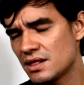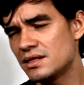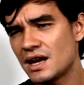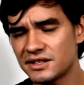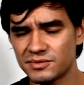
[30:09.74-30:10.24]

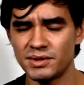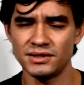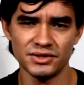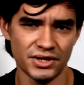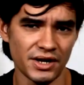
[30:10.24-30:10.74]
That's
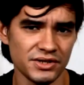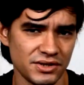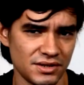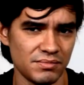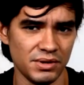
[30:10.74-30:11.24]
been
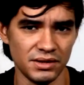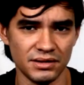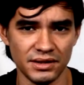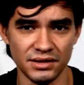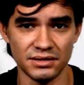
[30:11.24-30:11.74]
changing a bit
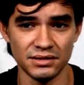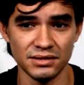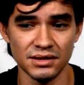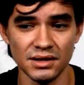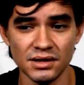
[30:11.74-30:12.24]

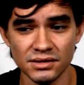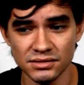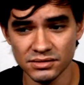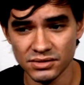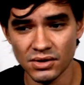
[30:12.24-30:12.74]
lately,
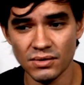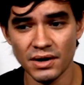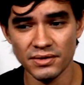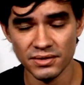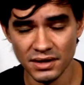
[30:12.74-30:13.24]
so I
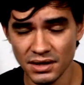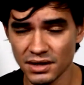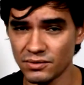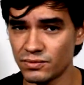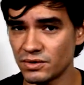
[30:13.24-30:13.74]
think
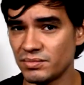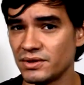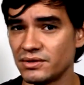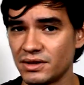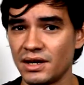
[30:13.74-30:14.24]
it would
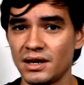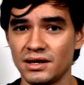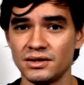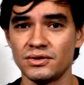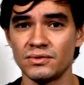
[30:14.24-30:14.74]
be
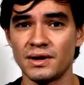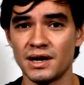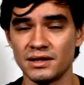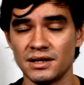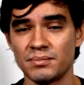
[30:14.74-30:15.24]
okay to
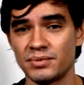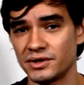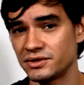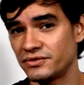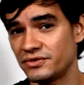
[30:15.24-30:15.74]
add the
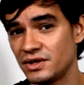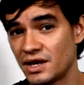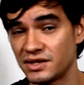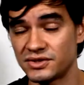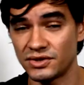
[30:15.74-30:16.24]
apostrophe
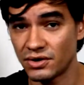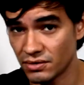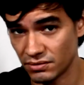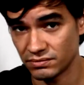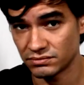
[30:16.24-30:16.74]
s
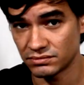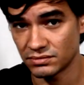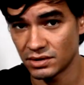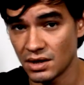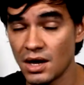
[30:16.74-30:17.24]
too.
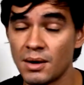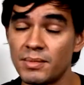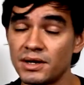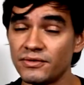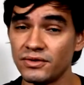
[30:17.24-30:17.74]

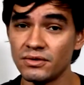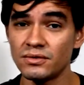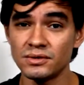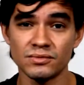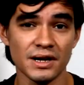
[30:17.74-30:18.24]
But if you
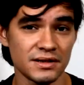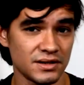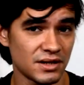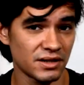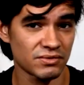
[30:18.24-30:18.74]
would rather
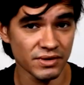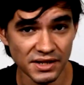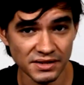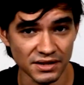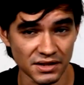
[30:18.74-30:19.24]
not
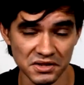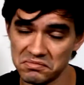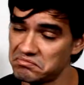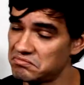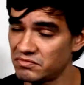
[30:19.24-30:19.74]
risk it,
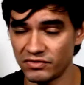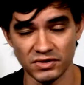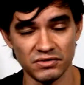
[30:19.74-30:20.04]
feel